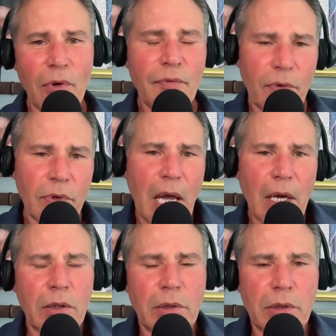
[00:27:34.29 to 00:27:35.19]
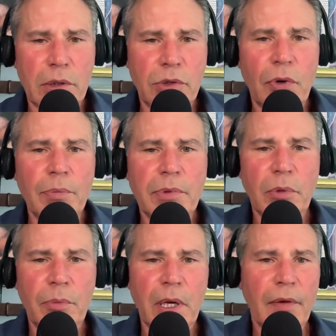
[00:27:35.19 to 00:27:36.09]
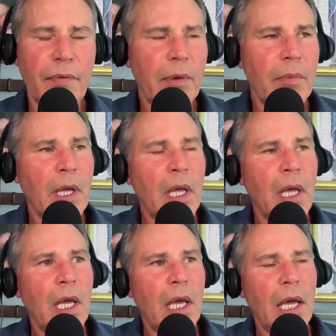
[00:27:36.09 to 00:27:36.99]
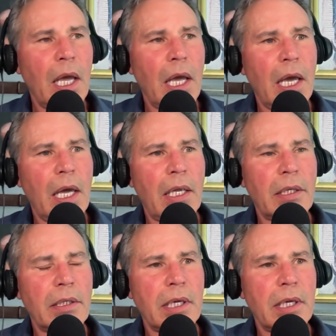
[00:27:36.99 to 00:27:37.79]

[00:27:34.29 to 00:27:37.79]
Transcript: for Donald Trump, so many of them. And